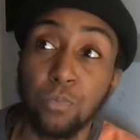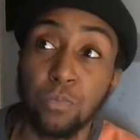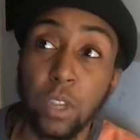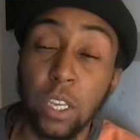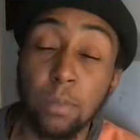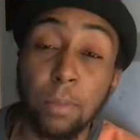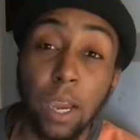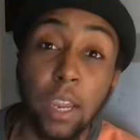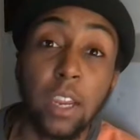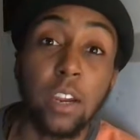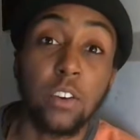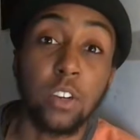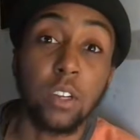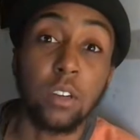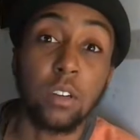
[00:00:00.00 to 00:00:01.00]
in my
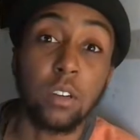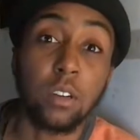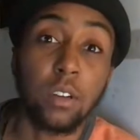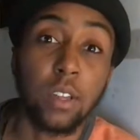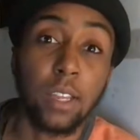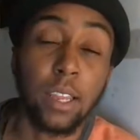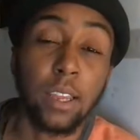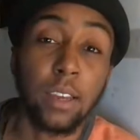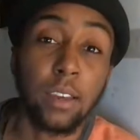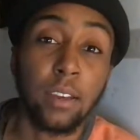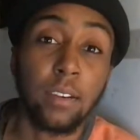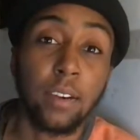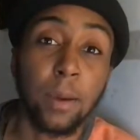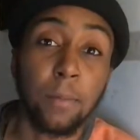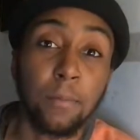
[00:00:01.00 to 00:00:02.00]
area.
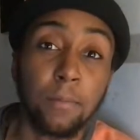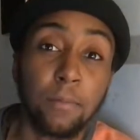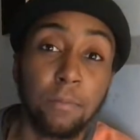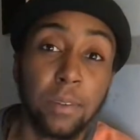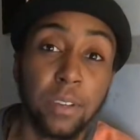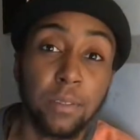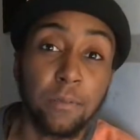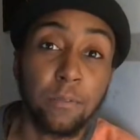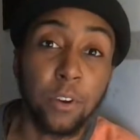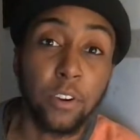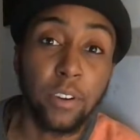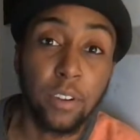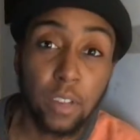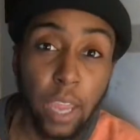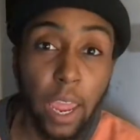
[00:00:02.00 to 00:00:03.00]
And i am been
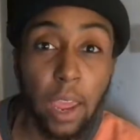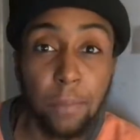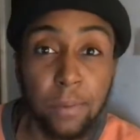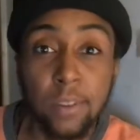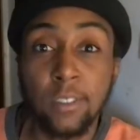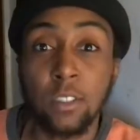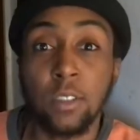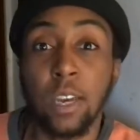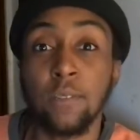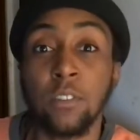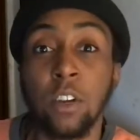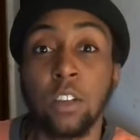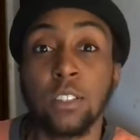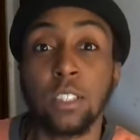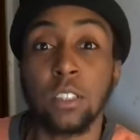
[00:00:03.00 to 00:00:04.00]
very happy to have
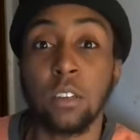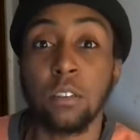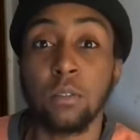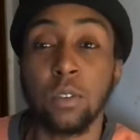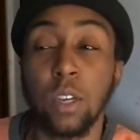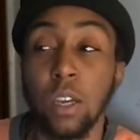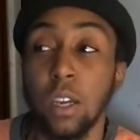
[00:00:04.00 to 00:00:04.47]
done so.